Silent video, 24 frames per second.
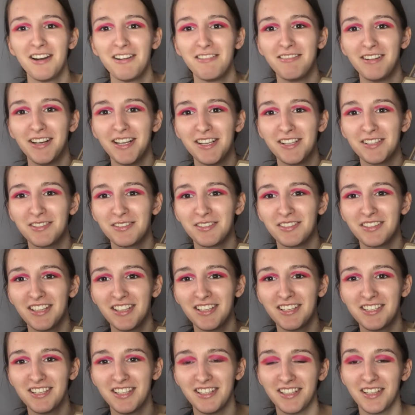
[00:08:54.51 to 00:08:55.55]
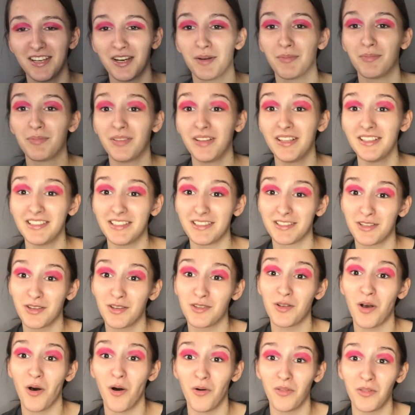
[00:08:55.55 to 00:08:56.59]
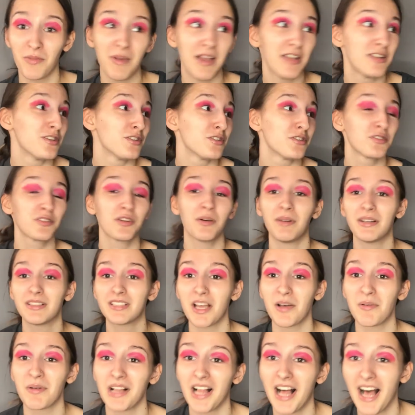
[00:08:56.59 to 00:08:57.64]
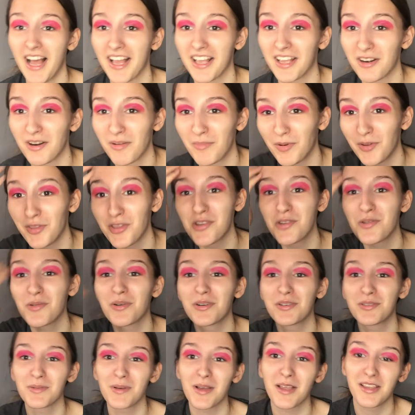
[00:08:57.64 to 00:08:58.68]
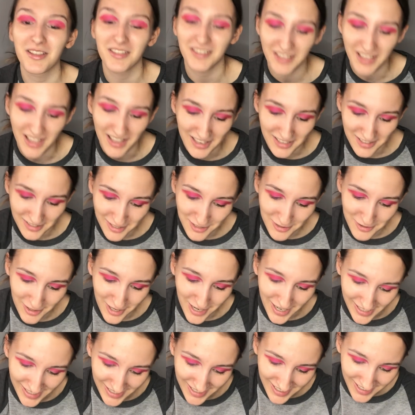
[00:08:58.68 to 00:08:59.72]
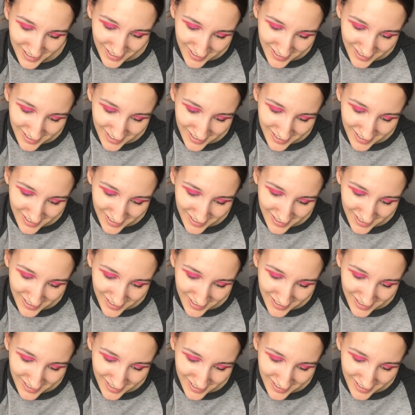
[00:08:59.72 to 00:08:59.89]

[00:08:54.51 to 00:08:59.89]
Right, so this shade here, please excuse all the mess. You just saw my towel hanging up on the door so I could get it to dry.